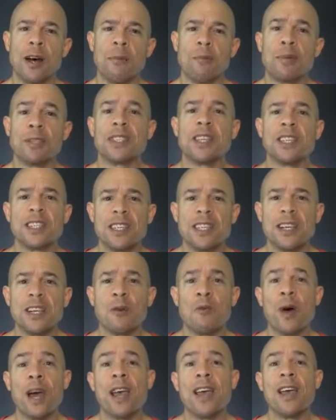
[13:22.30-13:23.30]
position in a
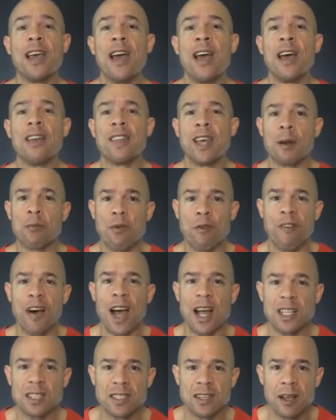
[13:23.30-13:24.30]
way that it
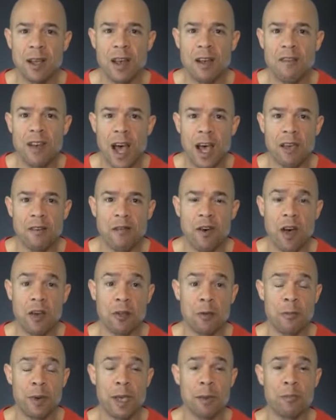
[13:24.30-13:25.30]
provides value for
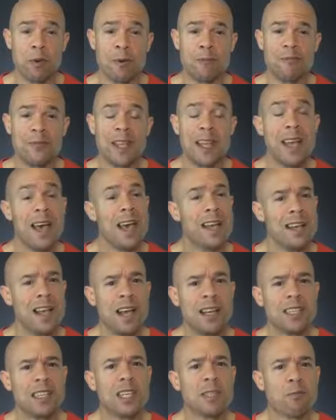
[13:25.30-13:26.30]
other people, and
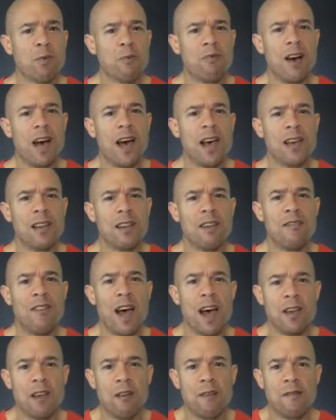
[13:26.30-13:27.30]
not just provide
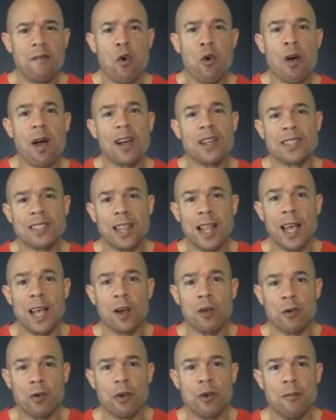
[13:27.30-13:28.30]
value for a
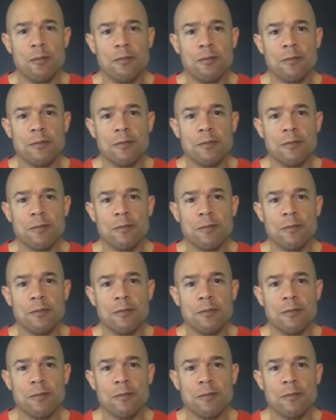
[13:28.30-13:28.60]
select group,